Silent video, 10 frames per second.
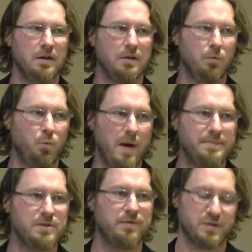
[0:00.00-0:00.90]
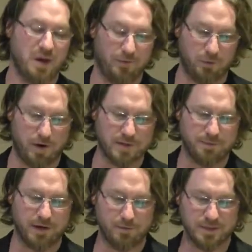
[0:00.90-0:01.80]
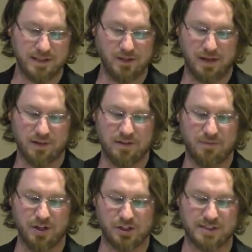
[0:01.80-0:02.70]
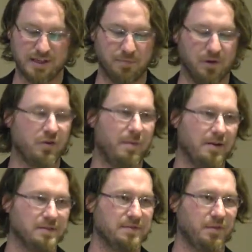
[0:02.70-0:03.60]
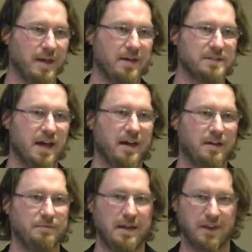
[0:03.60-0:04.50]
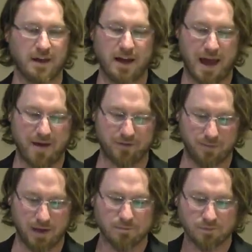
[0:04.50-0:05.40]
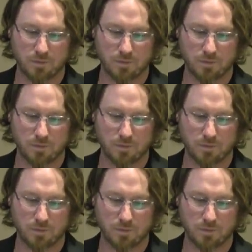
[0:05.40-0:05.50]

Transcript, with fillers: web server software is pretty resilient to malicious input from the outside. They kind of have to be.